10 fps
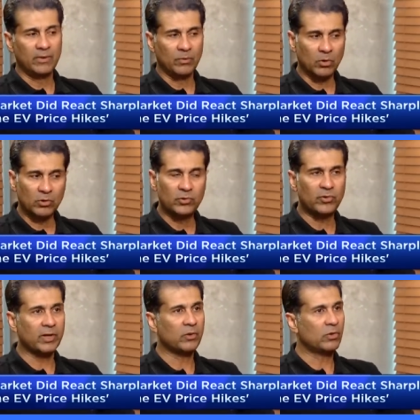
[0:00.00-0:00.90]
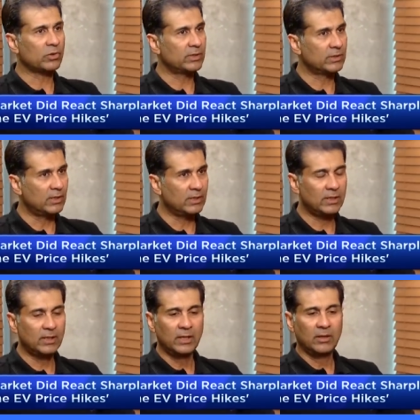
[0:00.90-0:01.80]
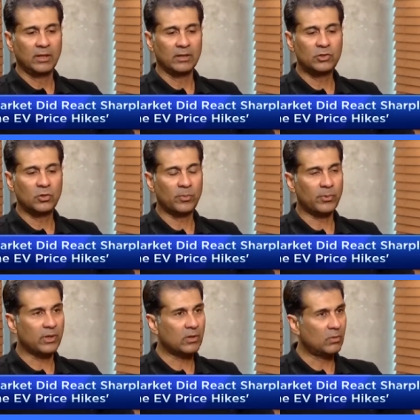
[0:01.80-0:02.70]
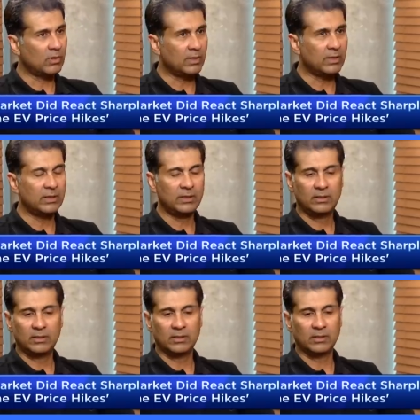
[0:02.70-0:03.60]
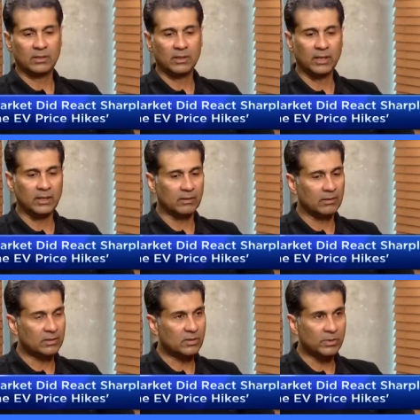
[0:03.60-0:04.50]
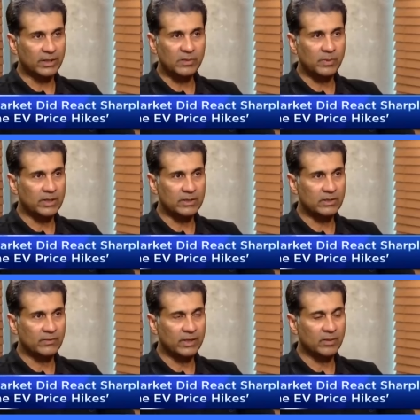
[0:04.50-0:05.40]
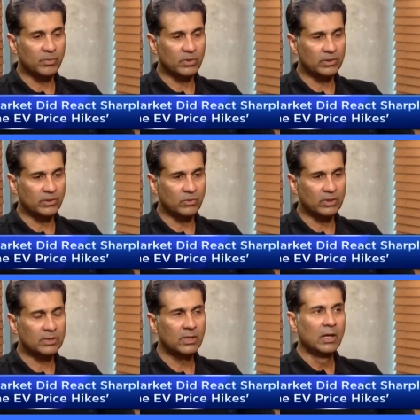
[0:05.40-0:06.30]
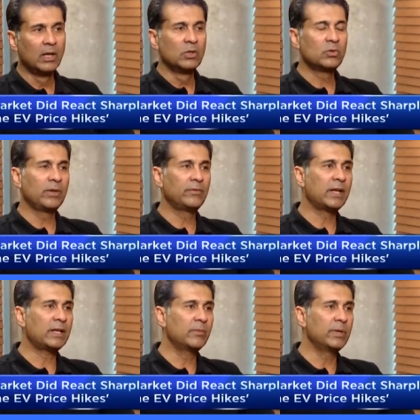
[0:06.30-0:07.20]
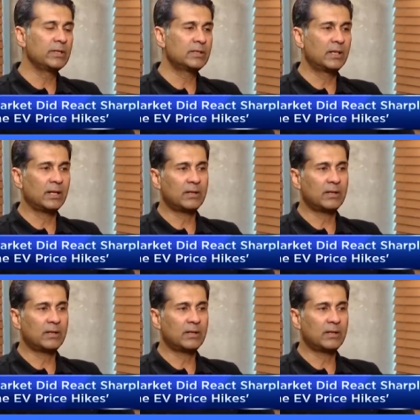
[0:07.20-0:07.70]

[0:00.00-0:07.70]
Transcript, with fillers: we want to tread cautiously ensure product quality. Uh, again, customer experience is very important to us. So if that means